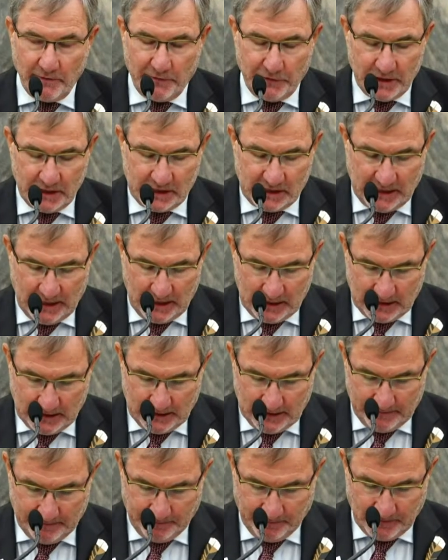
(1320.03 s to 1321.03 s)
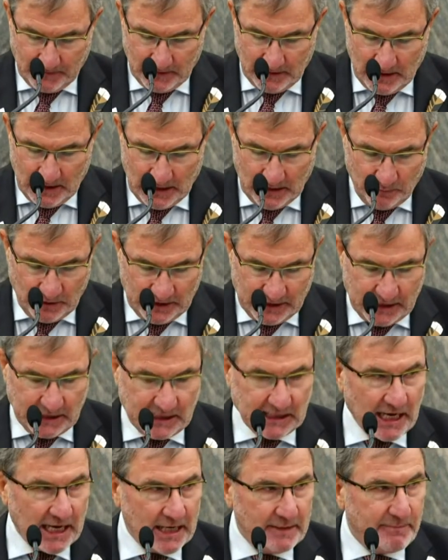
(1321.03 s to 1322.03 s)
for the centre and was
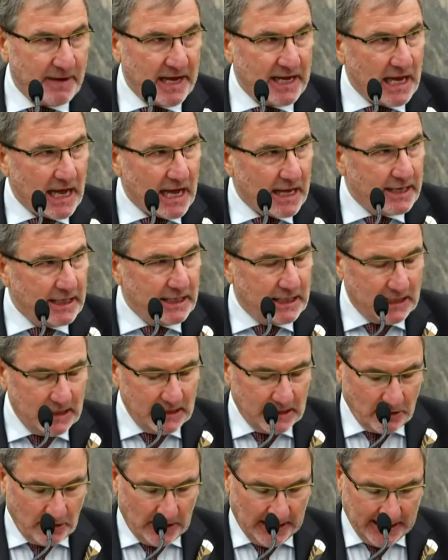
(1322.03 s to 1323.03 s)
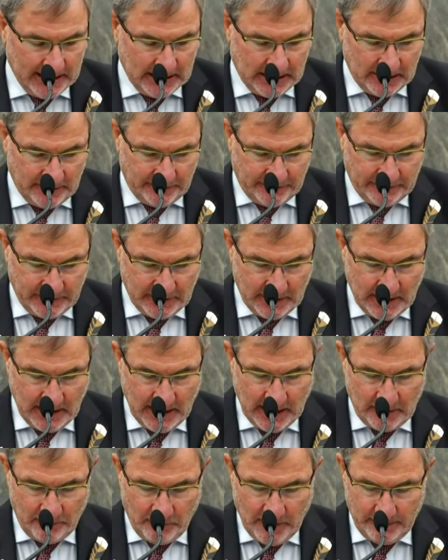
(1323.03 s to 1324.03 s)
designed by Ariki Collective
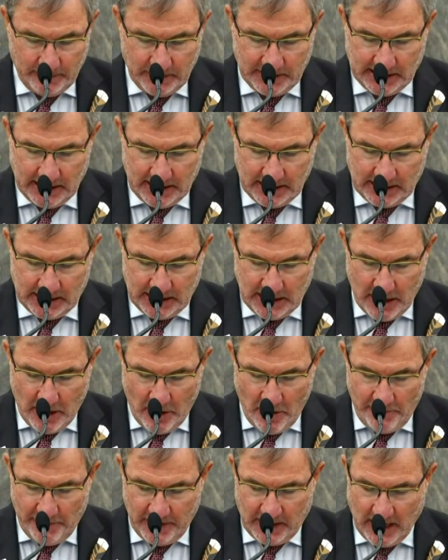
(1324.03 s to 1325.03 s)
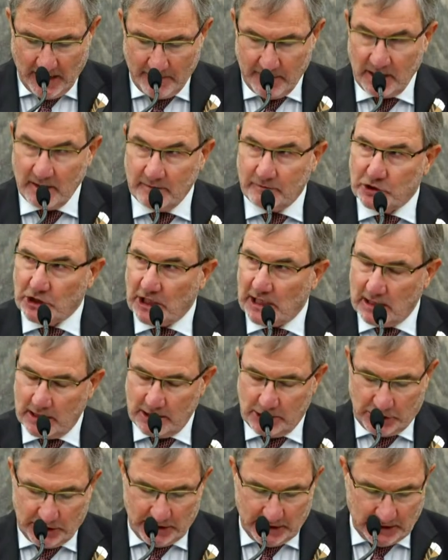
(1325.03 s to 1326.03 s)
and represents the overcoming of
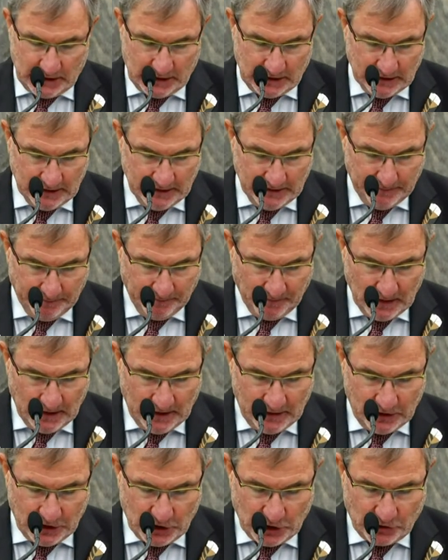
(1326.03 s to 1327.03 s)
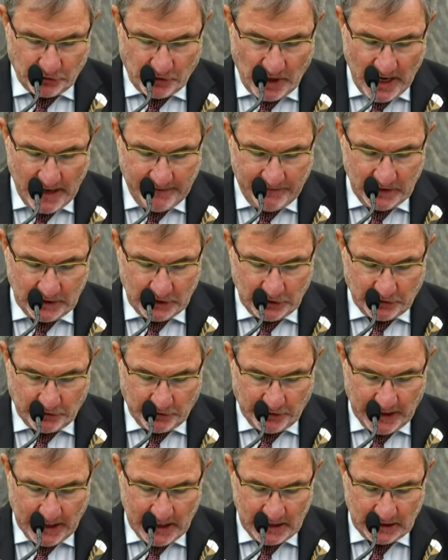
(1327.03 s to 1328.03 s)
challenges and the striving to
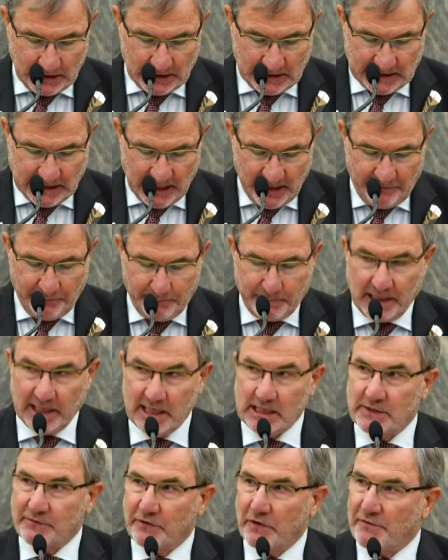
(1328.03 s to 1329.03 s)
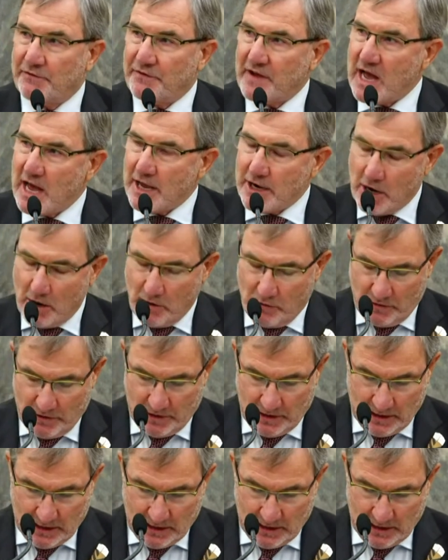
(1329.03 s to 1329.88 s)
create a safe place for whānau